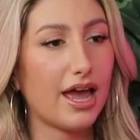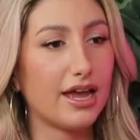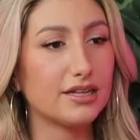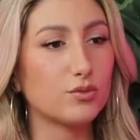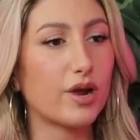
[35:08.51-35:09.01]

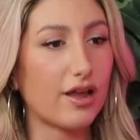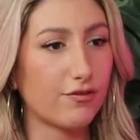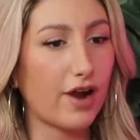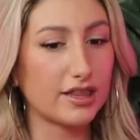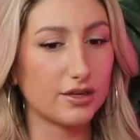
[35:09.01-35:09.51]
And when
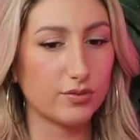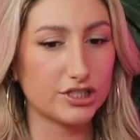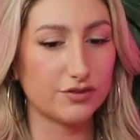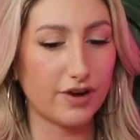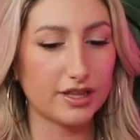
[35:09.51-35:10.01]

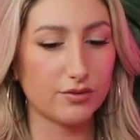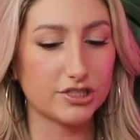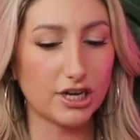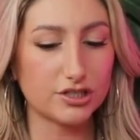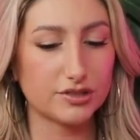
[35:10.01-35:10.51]
she finally
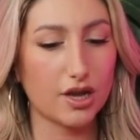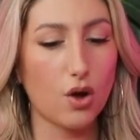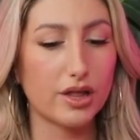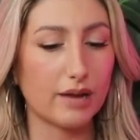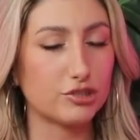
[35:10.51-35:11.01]
reached out, she was like,
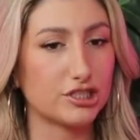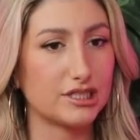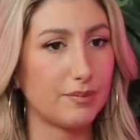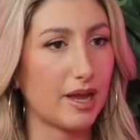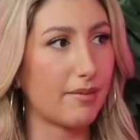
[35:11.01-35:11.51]
oh, like, I'm just
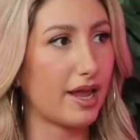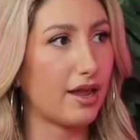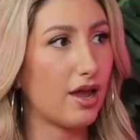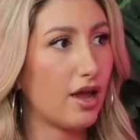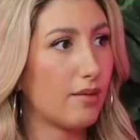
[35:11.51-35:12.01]
sleeping at
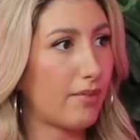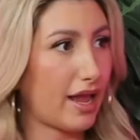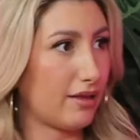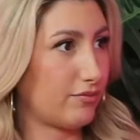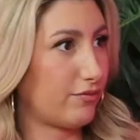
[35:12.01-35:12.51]

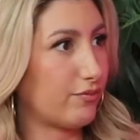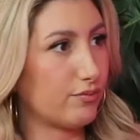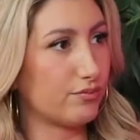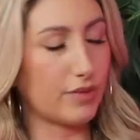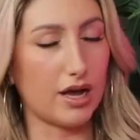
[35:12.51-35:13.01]
my
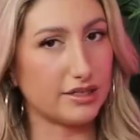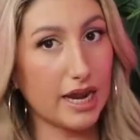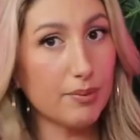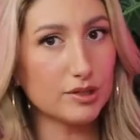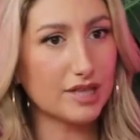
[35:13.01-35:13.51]

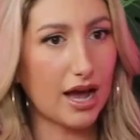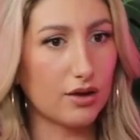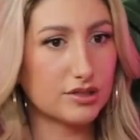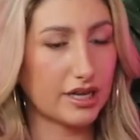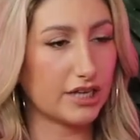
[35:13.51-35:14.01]
neighbor's
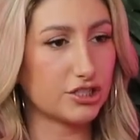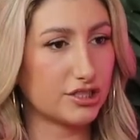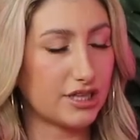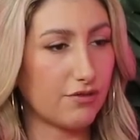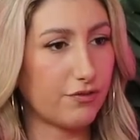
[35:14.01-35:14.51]
house. Like, I
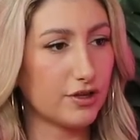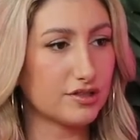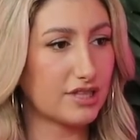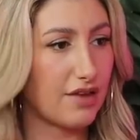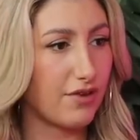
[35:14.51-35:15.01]
just didn't feel
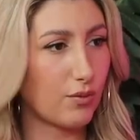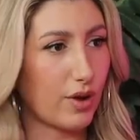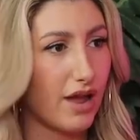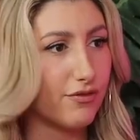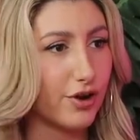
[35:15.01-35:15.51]
safe and
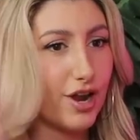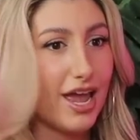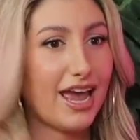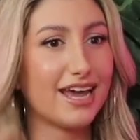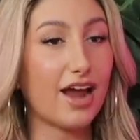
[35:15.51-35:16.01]
whatever.
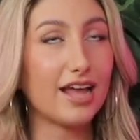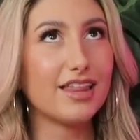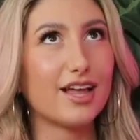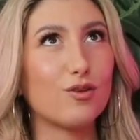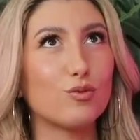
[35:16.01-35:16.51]
And I
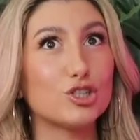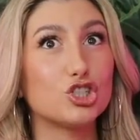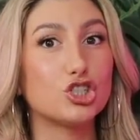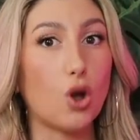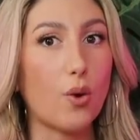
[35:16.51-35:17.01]
like was
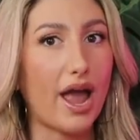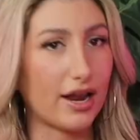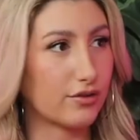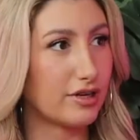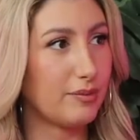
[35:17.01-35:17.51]
so
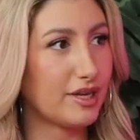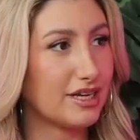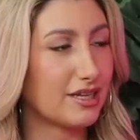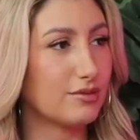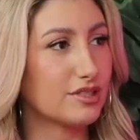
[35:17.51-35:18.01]
angry
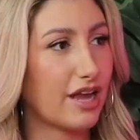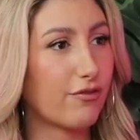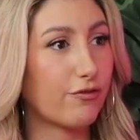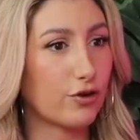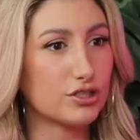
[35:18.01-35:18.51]
because I was like,
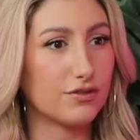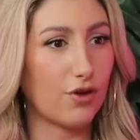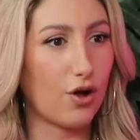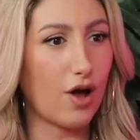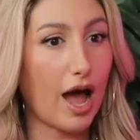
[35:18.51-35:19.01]
first of
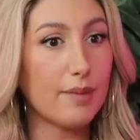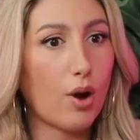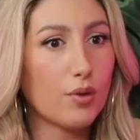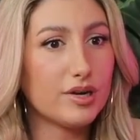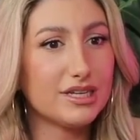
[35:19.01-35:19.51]
all, I'm
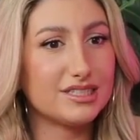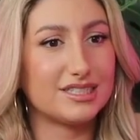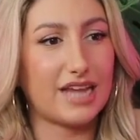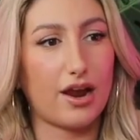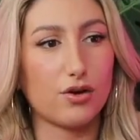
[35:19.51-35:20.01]
already
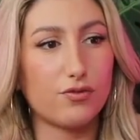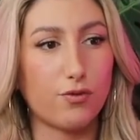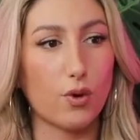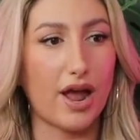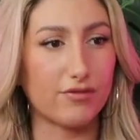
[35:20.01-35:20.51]
scared
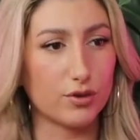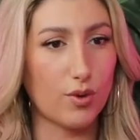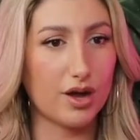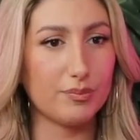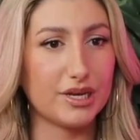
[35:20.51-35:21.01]
for
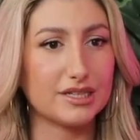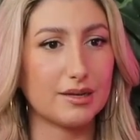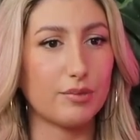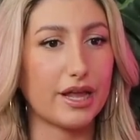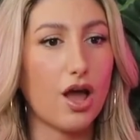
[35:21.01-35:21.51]
everyone because
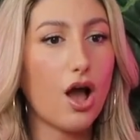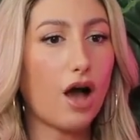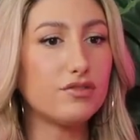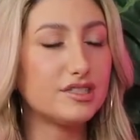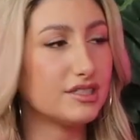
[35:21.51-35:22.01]
I'm like,
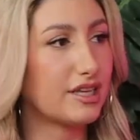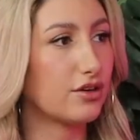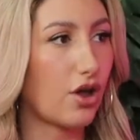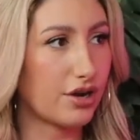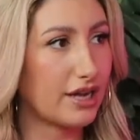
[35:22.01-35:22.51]
obviously it's like
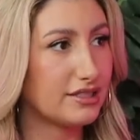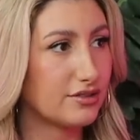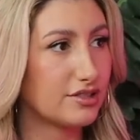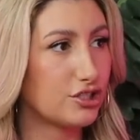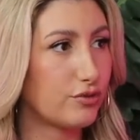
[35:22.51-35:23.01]
not an
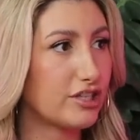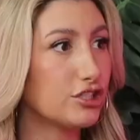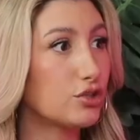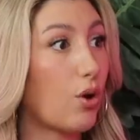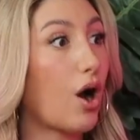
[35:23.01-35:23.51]
ideal
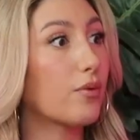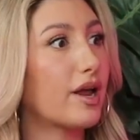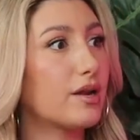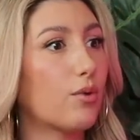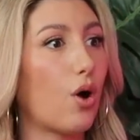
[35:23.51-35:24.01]
situation. So
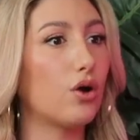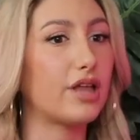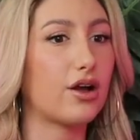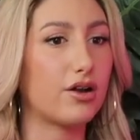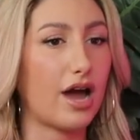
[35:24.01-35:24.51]
already we're all
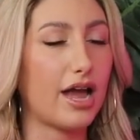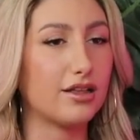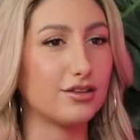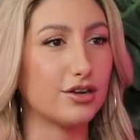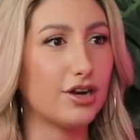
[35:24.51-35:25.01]
like on high
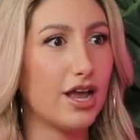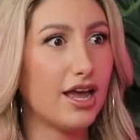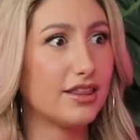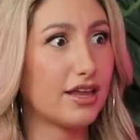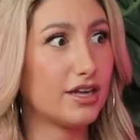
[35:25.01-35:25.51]
alert
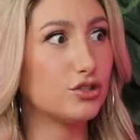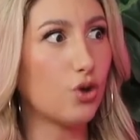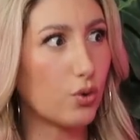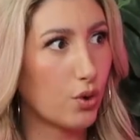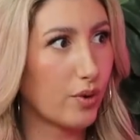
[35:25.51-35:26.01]
that I
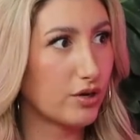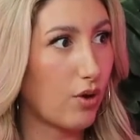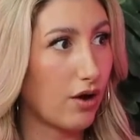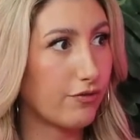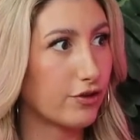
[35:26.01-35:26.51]
don't know where you
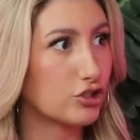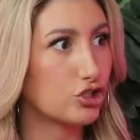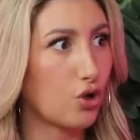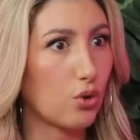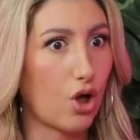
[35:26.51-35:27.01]
are for
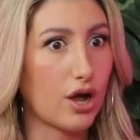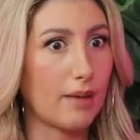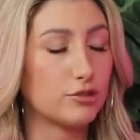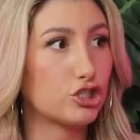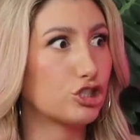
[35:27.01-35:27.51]
so long.
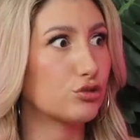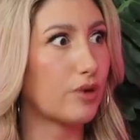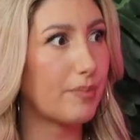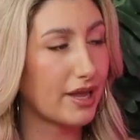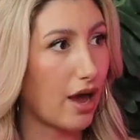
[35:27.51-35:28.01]
I'm
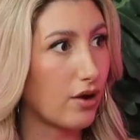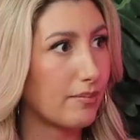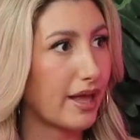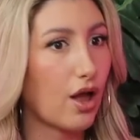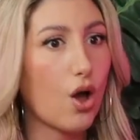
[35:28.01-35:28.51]
tripping out.
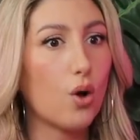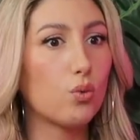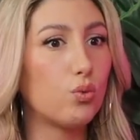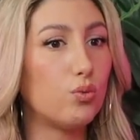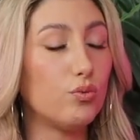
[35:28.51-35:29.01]
I'm like
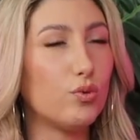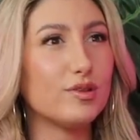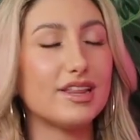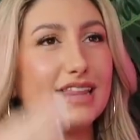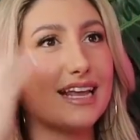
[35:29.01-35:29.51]

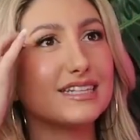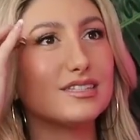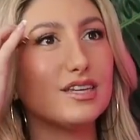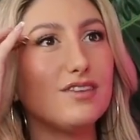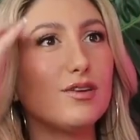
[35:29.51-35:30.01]

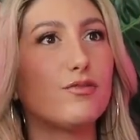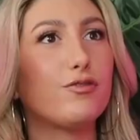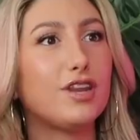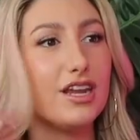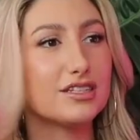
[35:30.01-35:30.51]
it's even
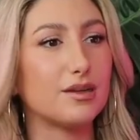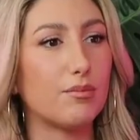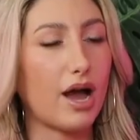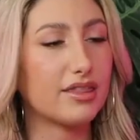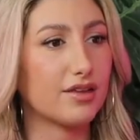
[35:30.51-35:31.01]
feeding into
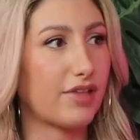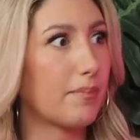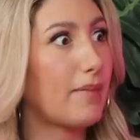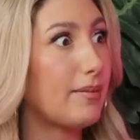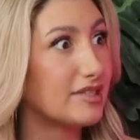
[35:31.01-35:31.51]
my thing of like,
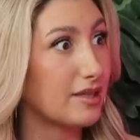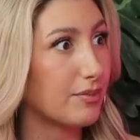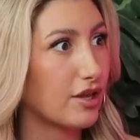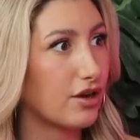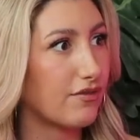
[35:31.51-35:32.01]
maybe
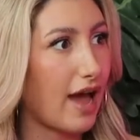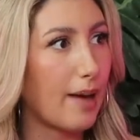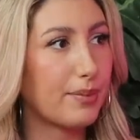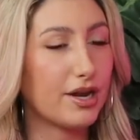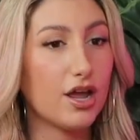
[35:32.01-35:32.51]
something could have
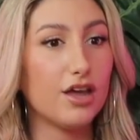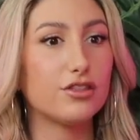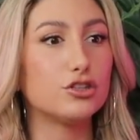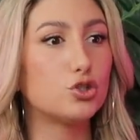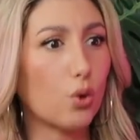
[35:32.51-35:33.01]
happened.
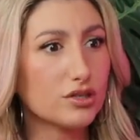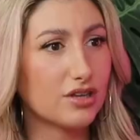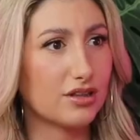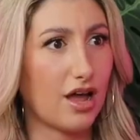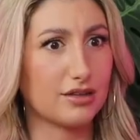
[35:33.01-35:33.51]
The door's
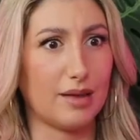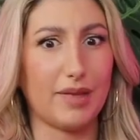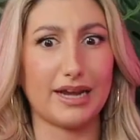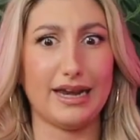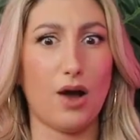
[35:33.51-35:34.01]
unlocked. I'm
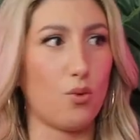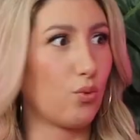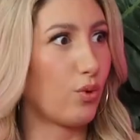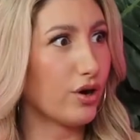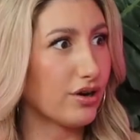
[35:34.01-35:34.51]
like, now
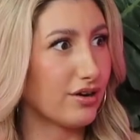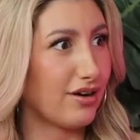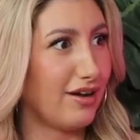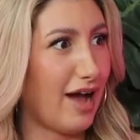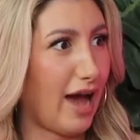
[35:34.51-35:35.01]

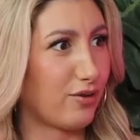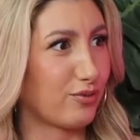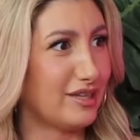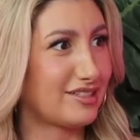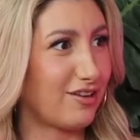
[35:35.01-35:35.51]
we're at
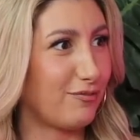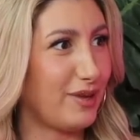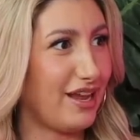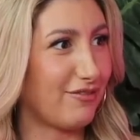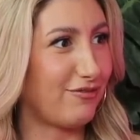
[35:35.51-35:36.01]
risk of
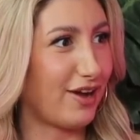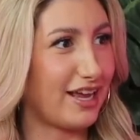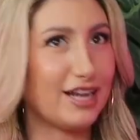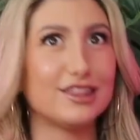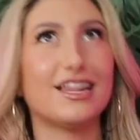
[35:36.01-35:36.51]
being
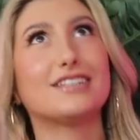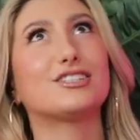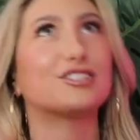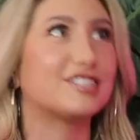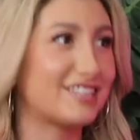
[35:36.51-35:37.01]
fucking,
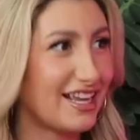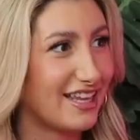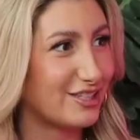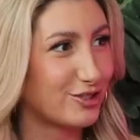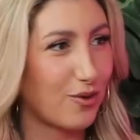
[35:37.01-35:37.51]
let's just say
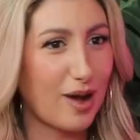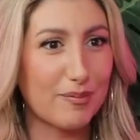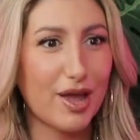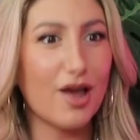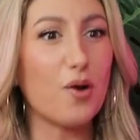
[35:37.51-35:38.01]
they'd show up.